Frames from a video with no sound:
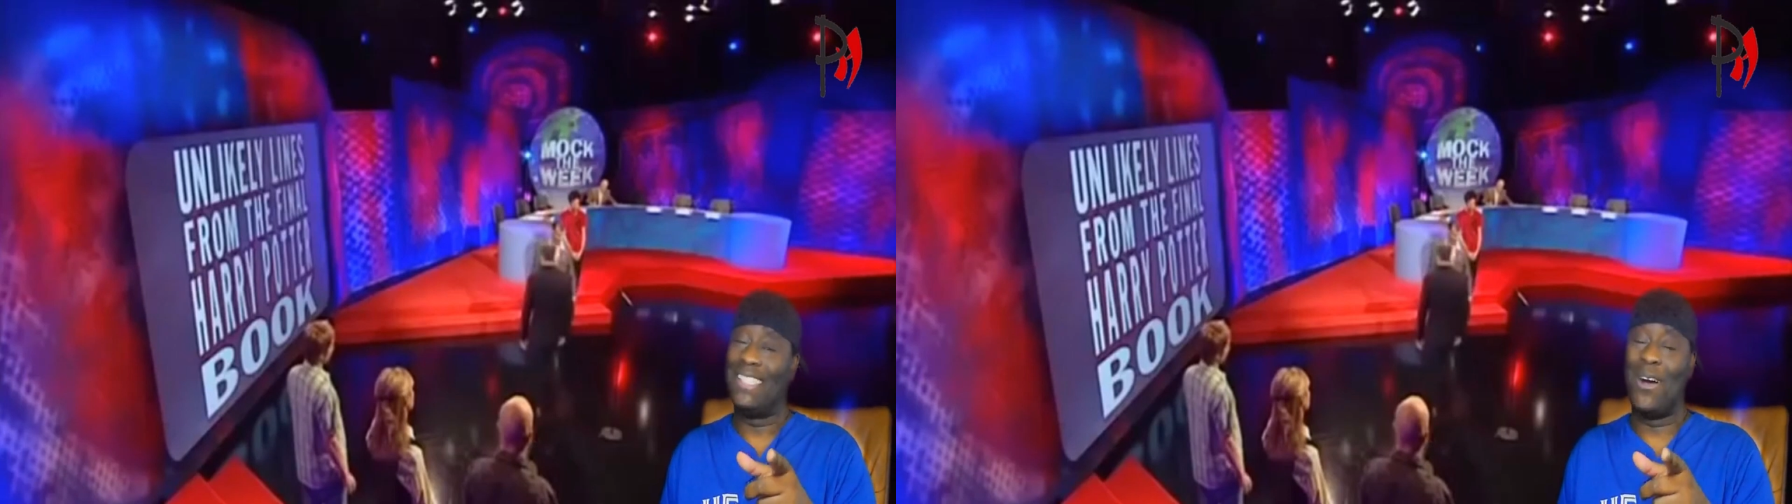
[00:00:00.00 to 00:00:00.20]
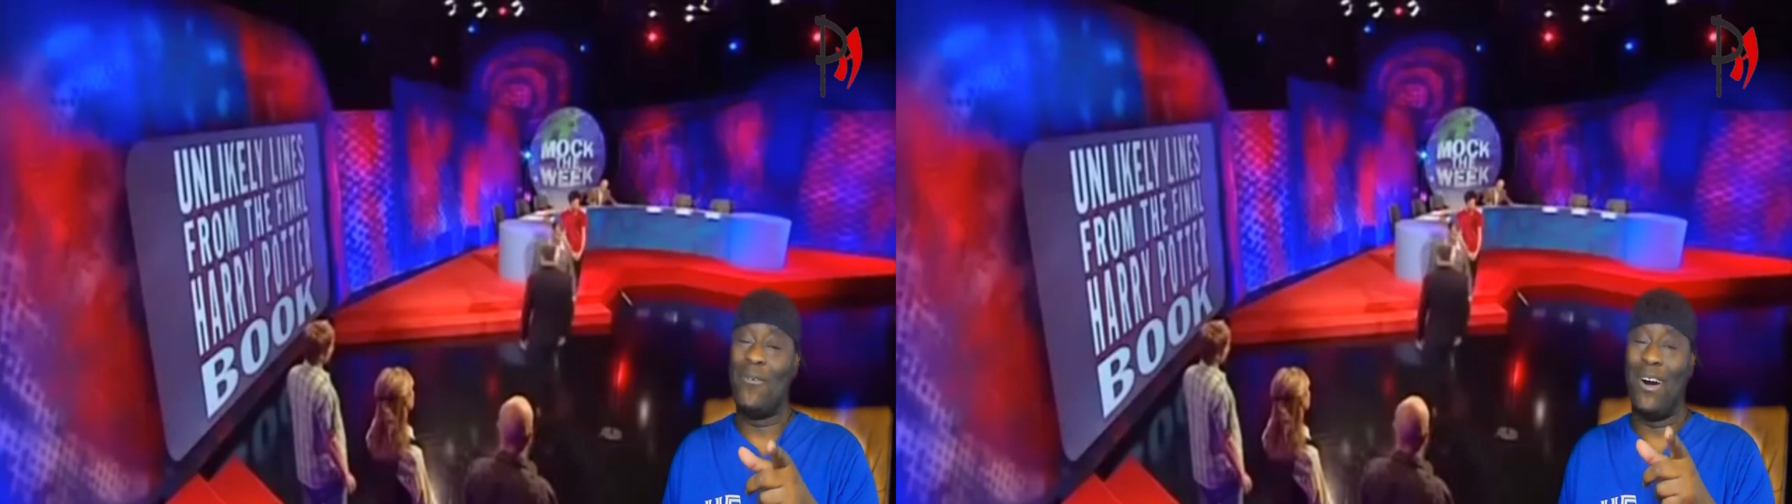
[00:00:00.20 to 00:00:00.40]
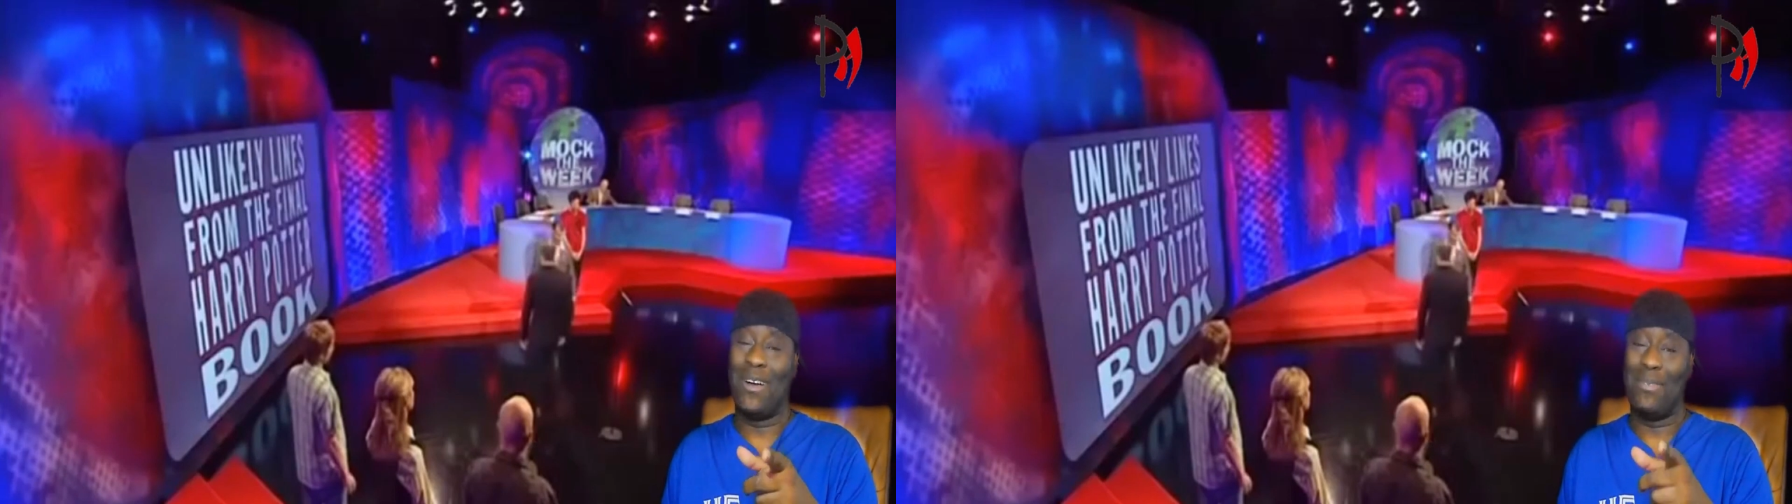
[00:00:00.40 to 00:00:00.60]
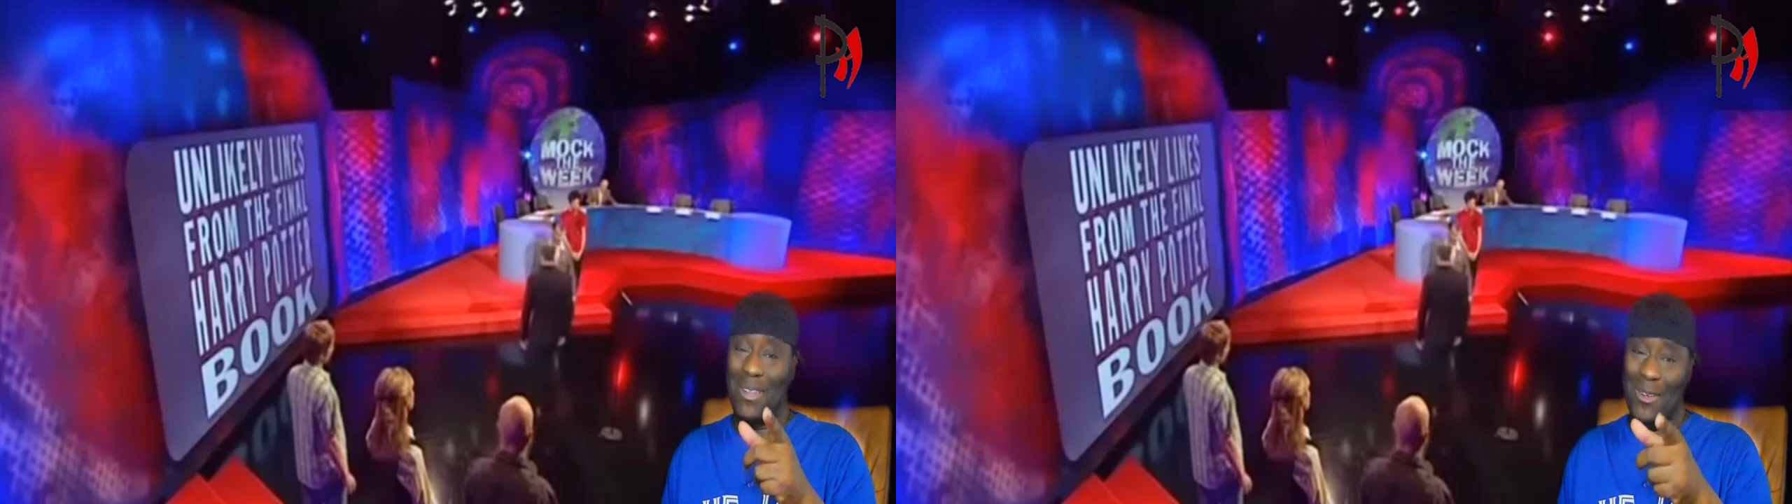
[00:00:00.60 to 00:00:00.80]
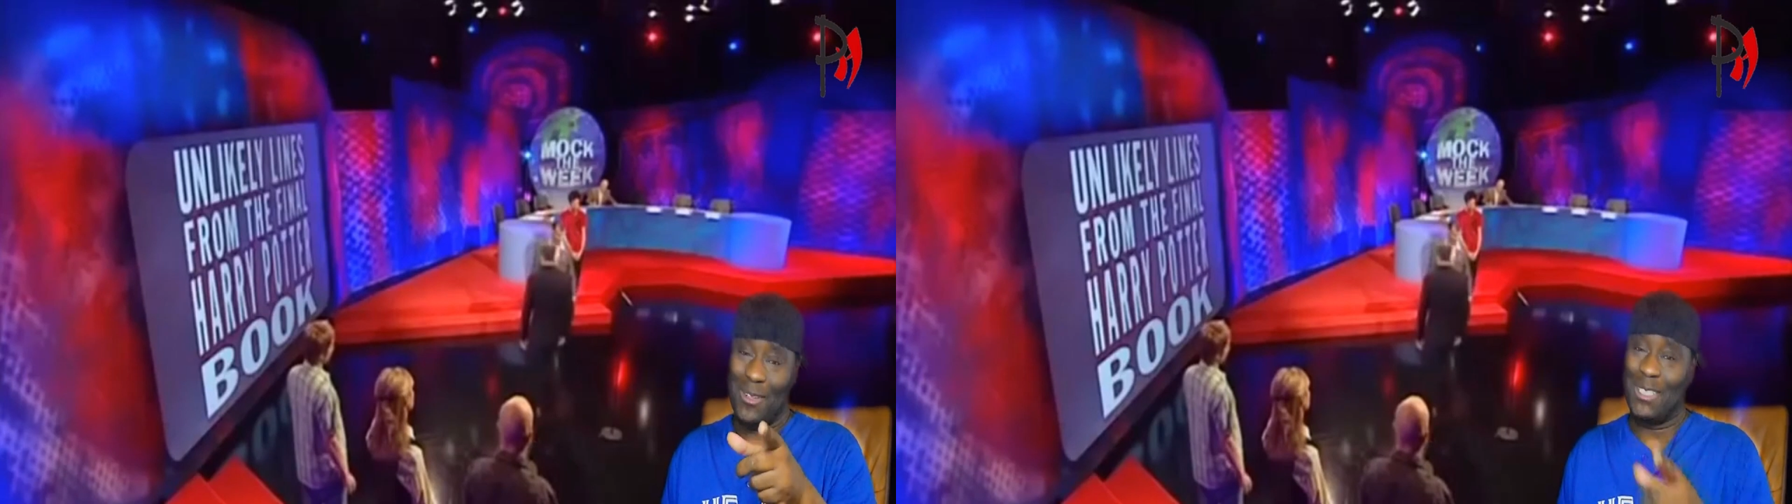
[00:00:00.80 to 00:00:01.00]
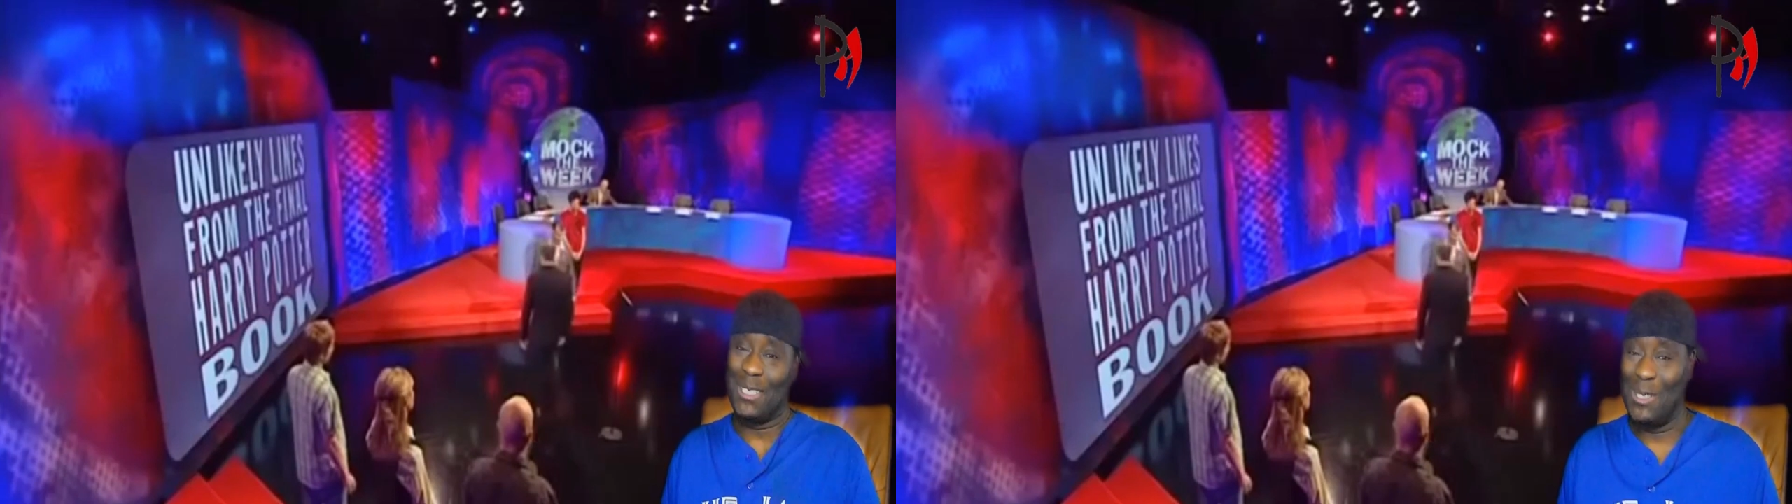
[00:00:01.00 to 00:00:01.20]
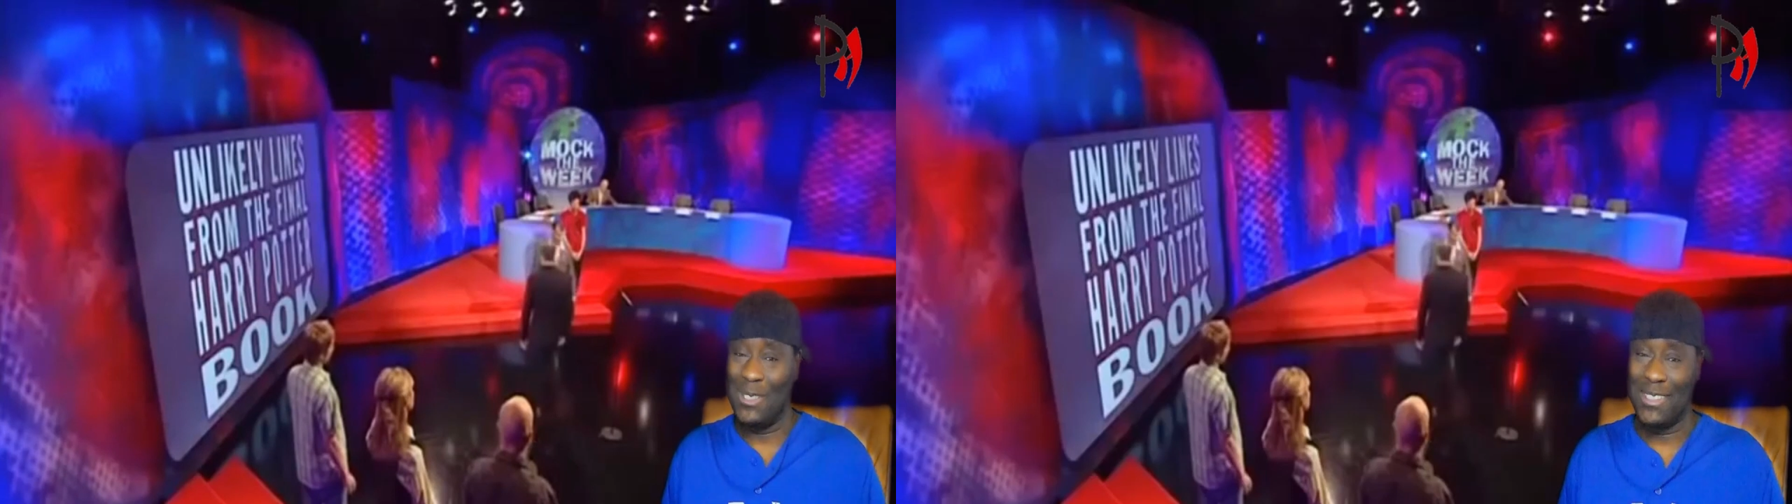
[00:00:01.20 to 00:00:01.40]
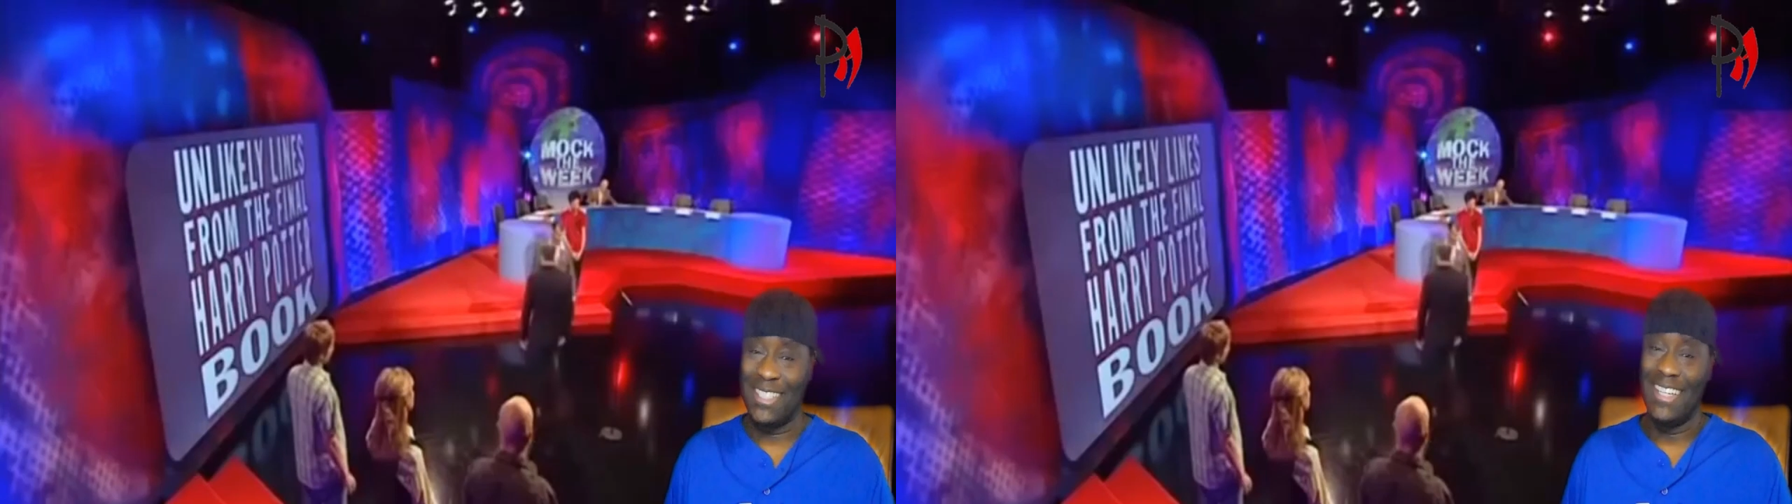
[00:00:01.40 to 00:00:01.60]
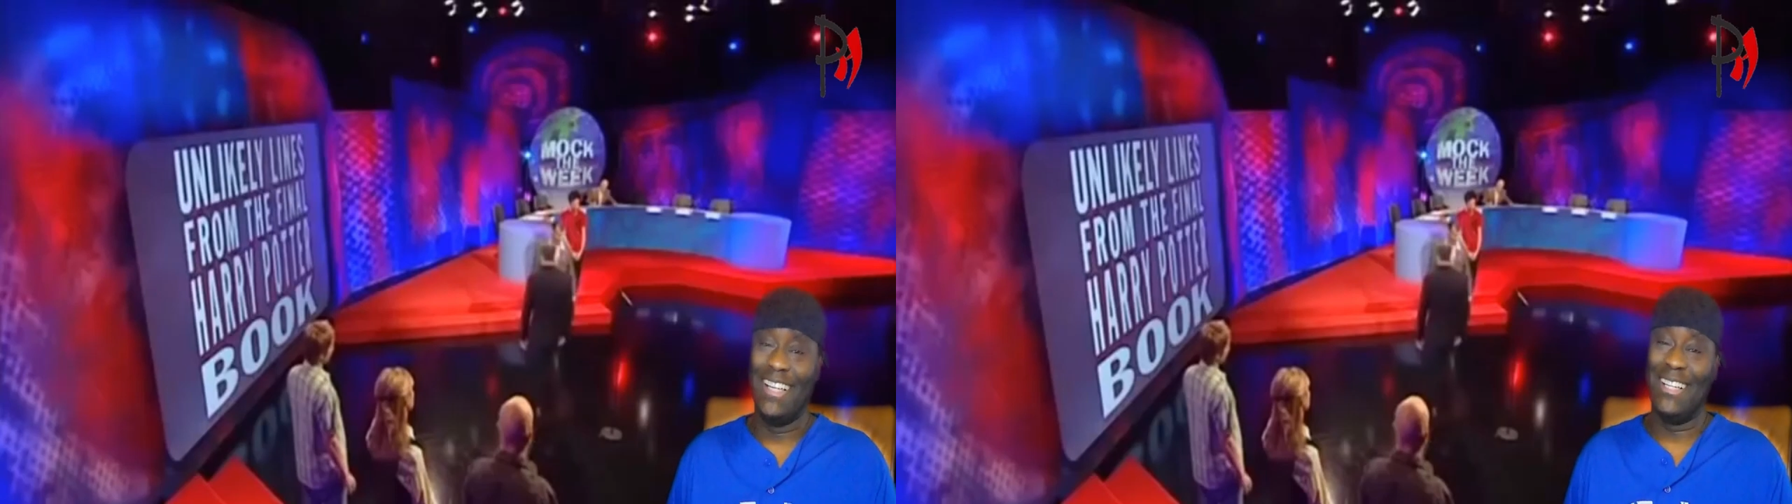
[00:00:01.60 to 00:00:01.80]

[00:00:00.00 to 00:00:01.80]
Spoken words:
not welcome at local schools,